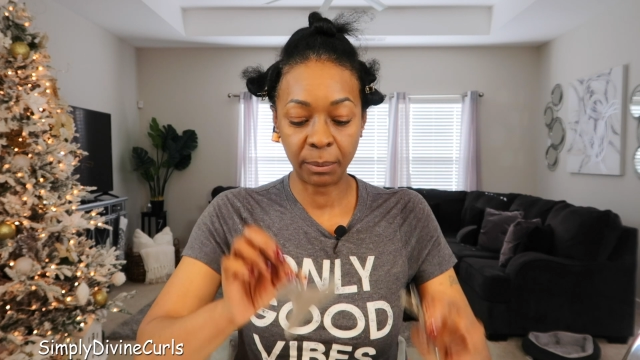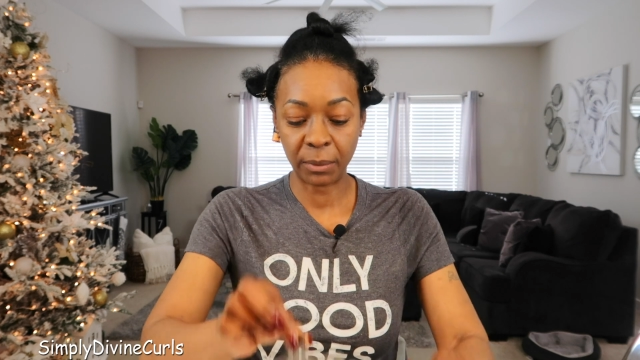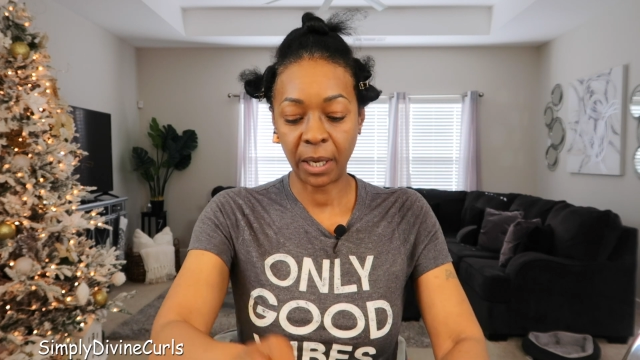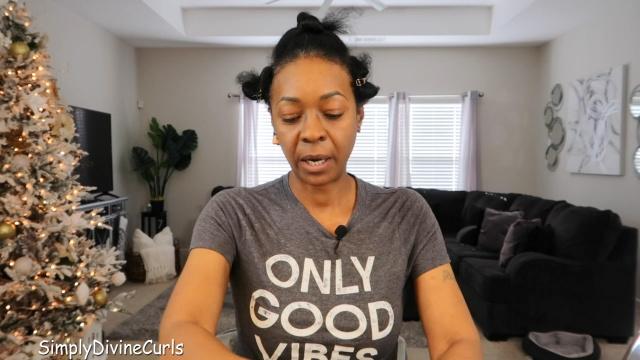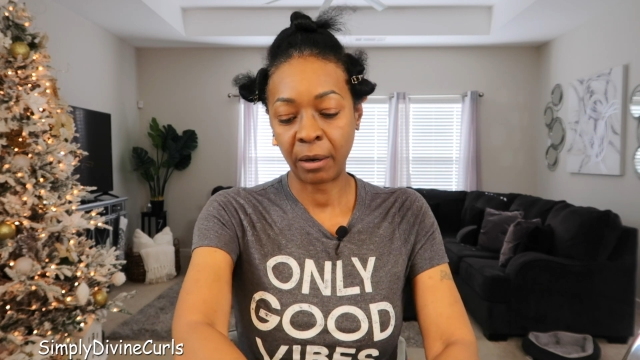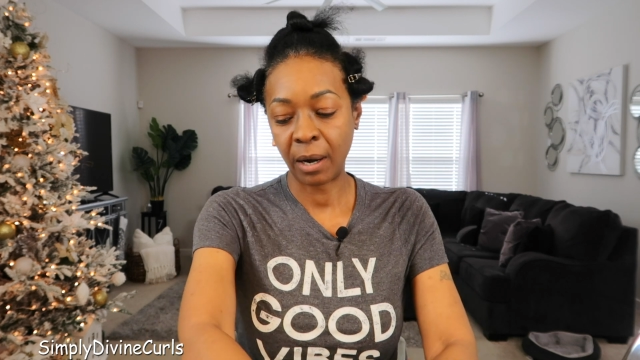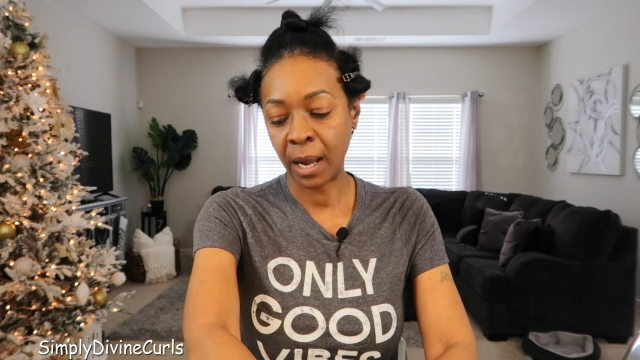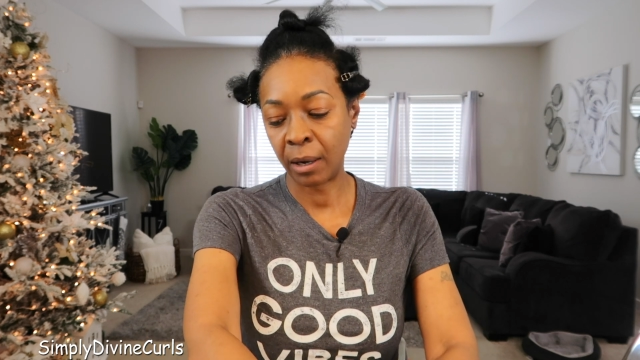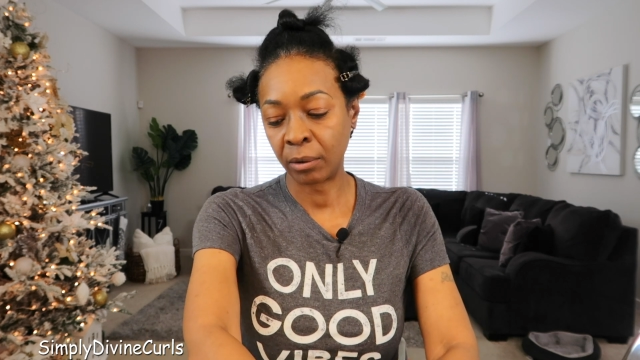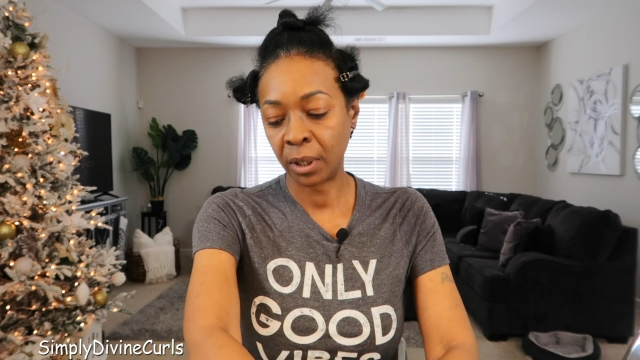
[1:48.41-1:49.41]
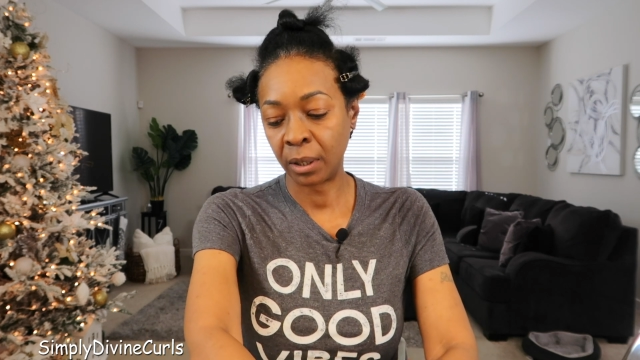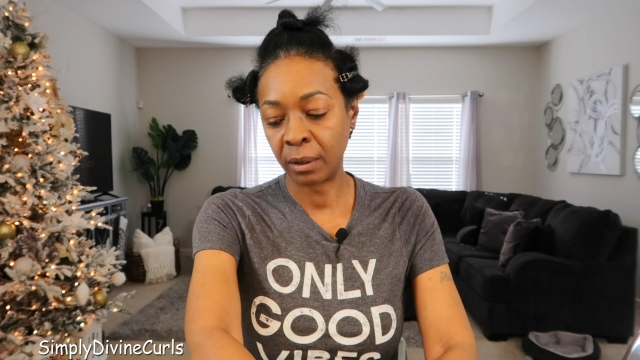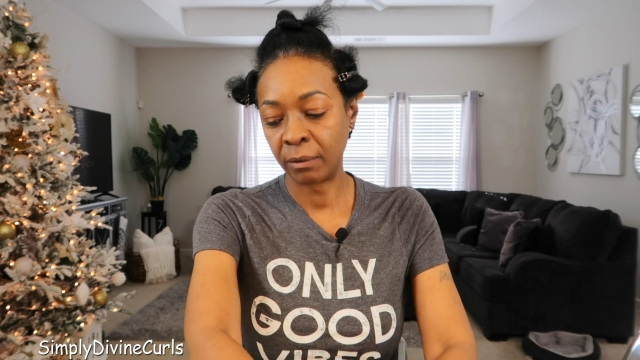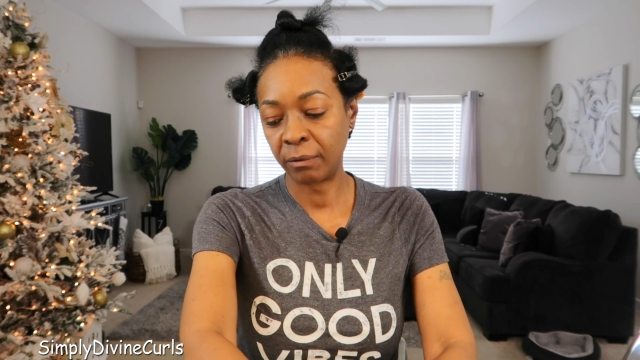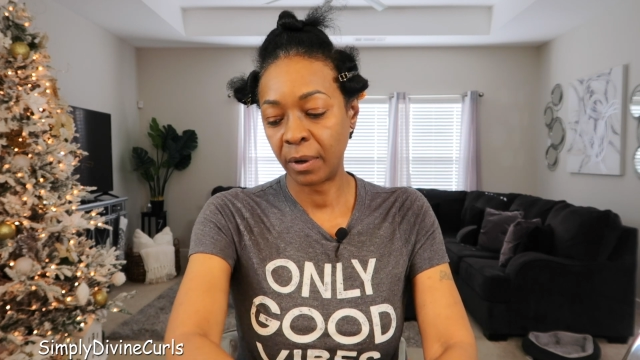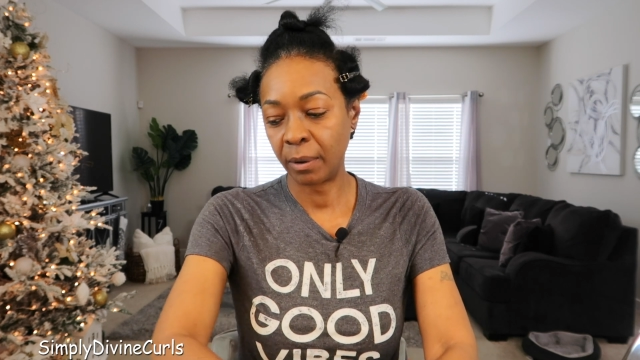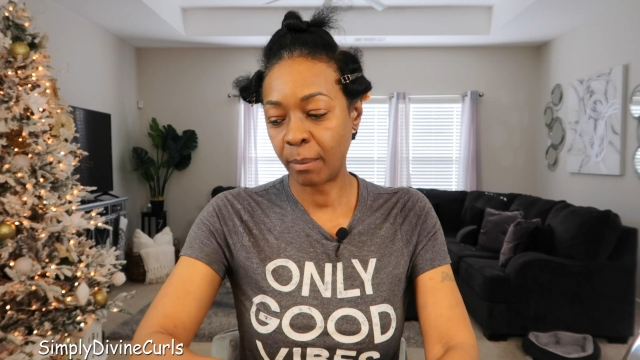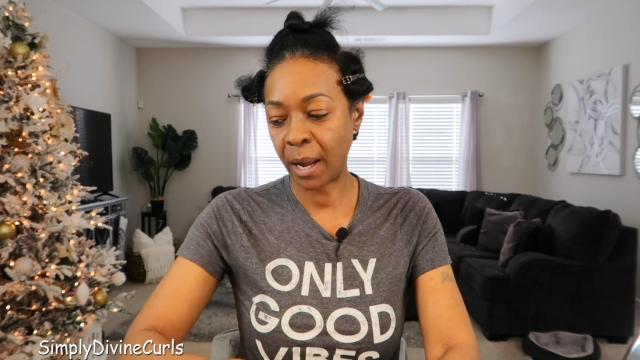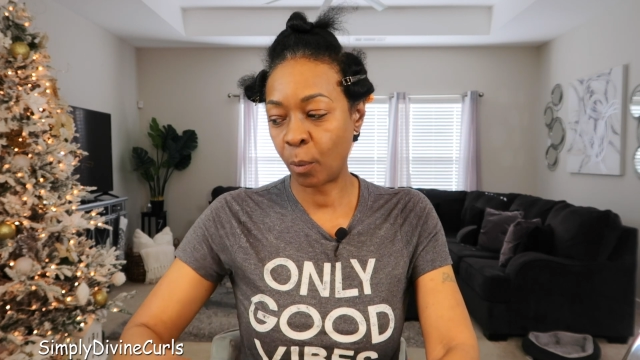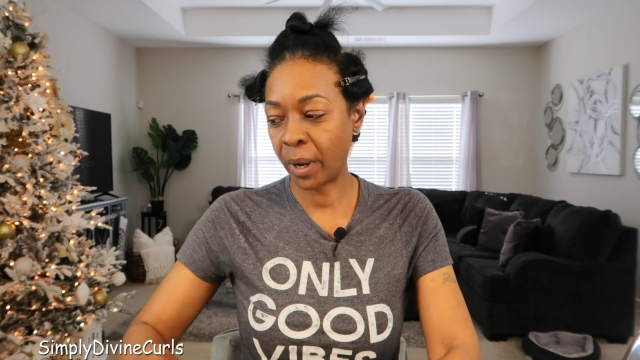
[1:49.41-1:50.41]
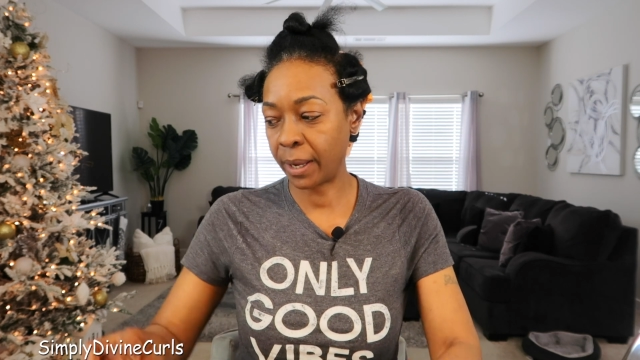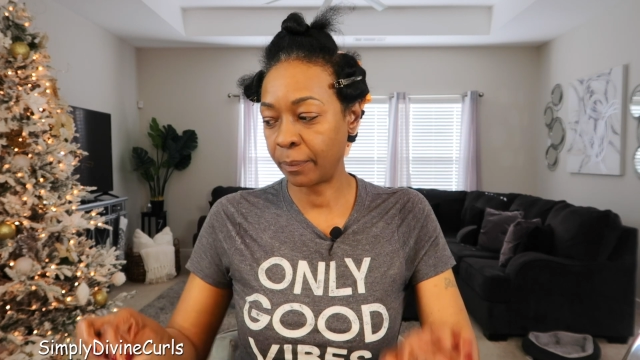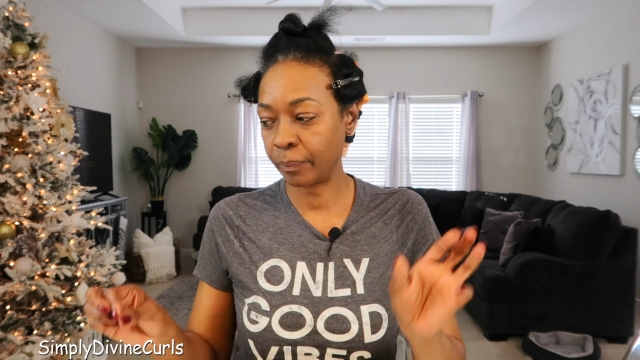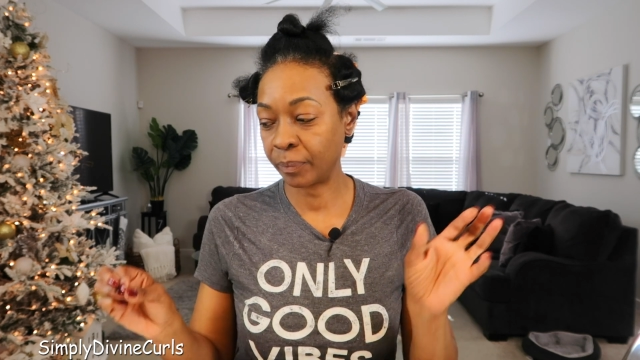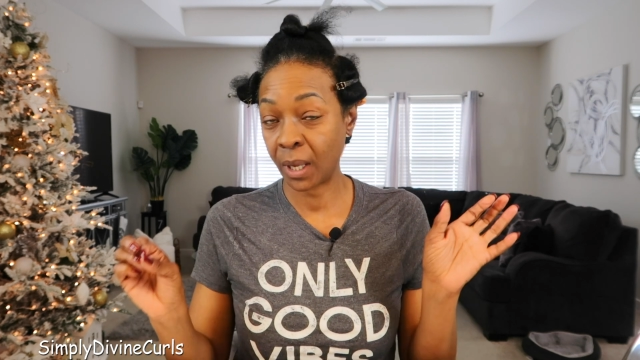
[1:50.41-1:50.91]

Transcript: keep the hair out of my way.